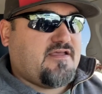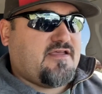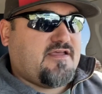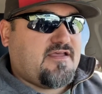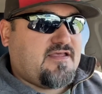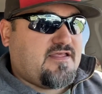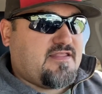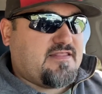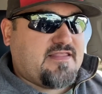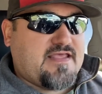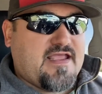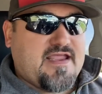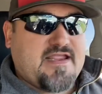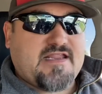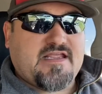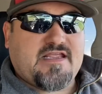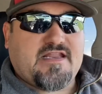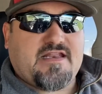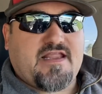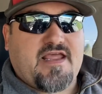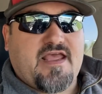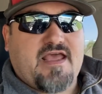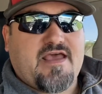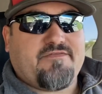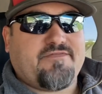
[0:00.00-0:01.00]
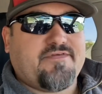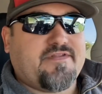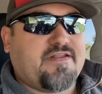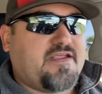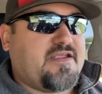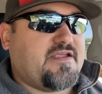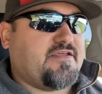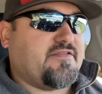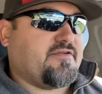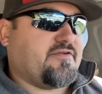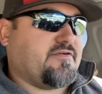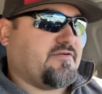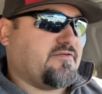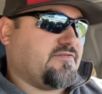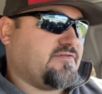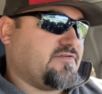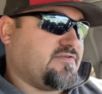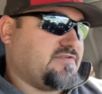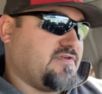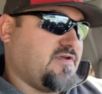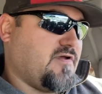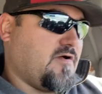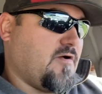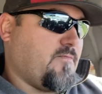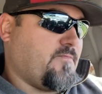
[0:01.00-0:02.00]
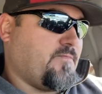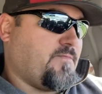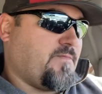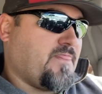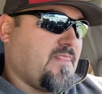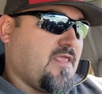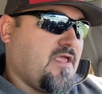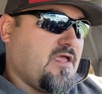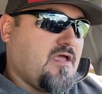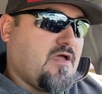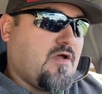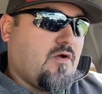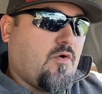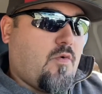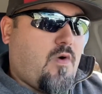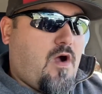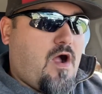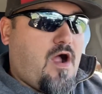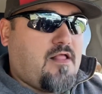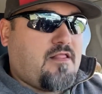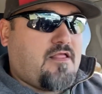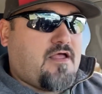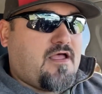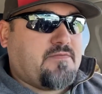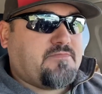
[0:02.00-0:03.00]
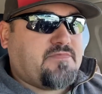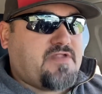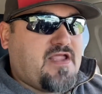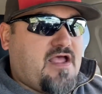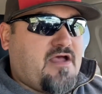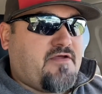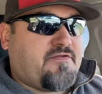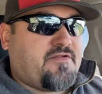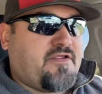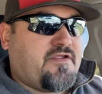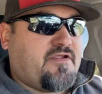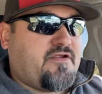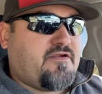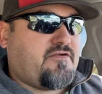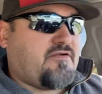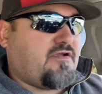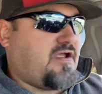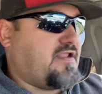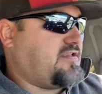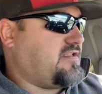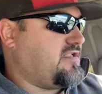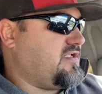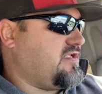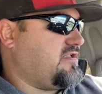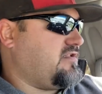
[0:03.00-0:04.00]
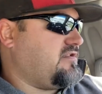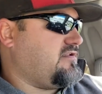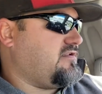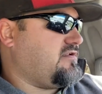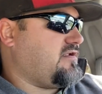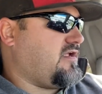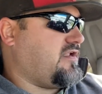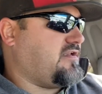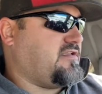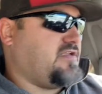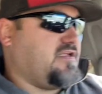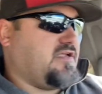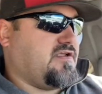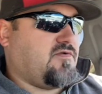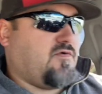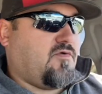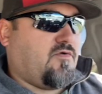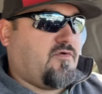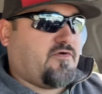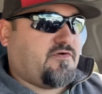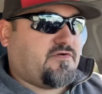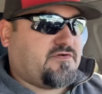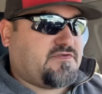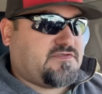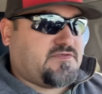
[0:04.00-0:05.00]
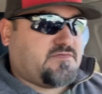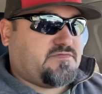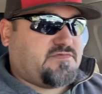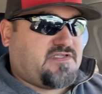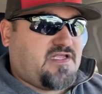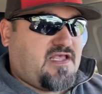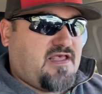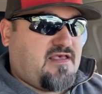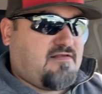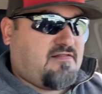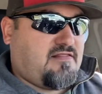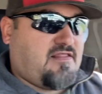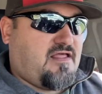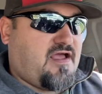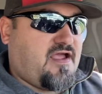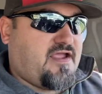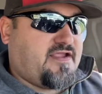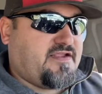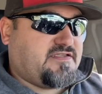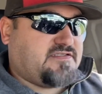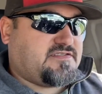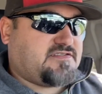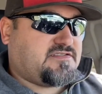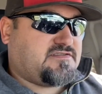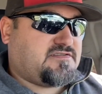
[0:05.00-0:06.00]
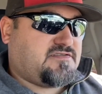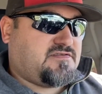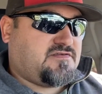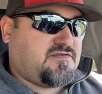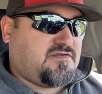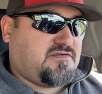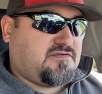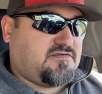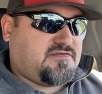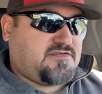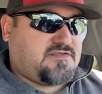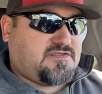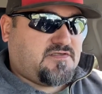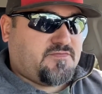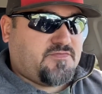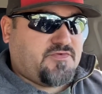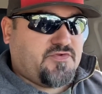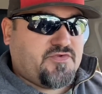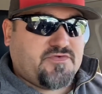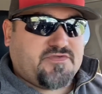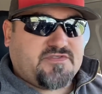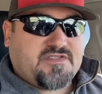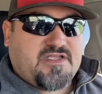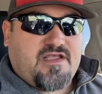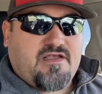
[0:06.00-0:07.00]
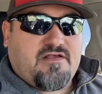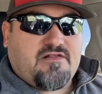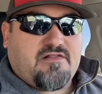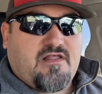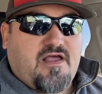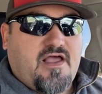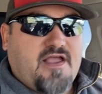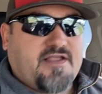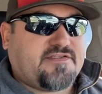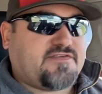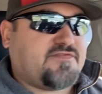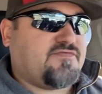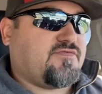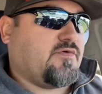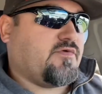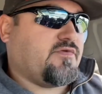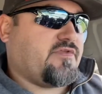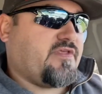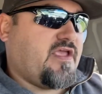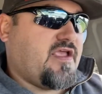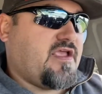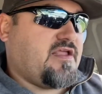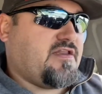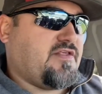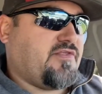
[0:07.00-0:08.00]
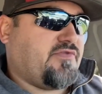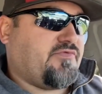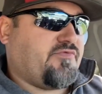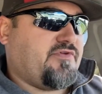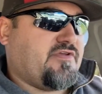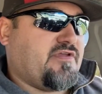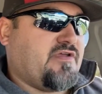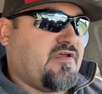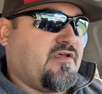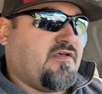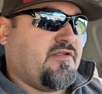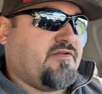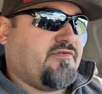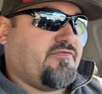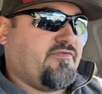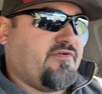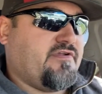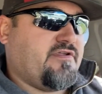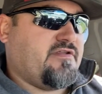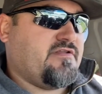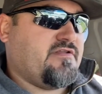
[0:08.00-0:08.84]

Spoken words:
They didn't have it either. So while I'm down here, I did order some tail lights, some new tail lights for the 8300.